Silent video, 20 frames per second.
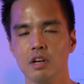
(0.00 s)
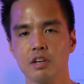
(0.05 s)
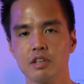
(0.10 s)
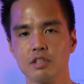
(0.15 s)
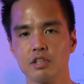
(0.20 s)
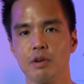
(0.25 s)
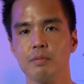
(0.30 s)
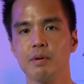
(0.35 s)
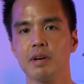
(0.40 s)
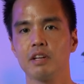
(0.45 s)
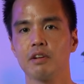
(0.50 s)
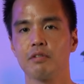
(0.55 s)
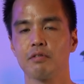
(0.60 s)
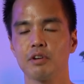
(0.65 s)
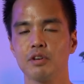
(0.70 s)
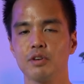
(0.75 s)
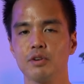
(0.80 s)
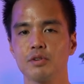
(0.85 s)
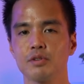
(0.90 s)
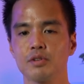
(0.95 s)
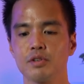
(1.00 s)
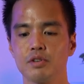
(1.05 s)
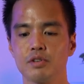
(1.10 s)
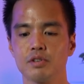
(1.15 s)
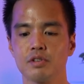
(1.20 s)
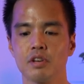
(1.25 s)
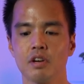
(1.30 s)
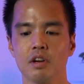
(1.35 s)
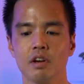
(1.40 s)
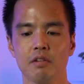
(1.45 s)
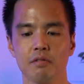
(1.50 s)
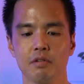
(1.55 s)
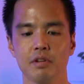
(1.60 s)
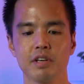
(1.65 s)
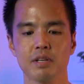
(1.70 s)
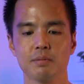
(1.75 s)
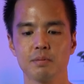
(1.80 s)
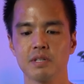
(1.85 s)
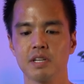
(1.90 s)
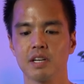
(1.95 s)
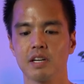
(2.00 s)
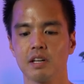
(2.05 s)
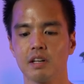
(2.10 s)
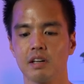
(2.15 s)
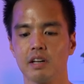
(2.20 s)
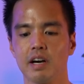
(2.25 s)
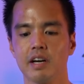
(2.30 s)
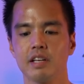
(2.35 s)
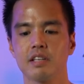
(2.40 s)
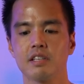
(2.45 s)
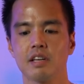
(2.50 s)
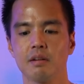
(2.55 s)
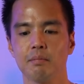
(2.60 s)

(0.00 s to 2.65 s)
so many different uses for these particular lights,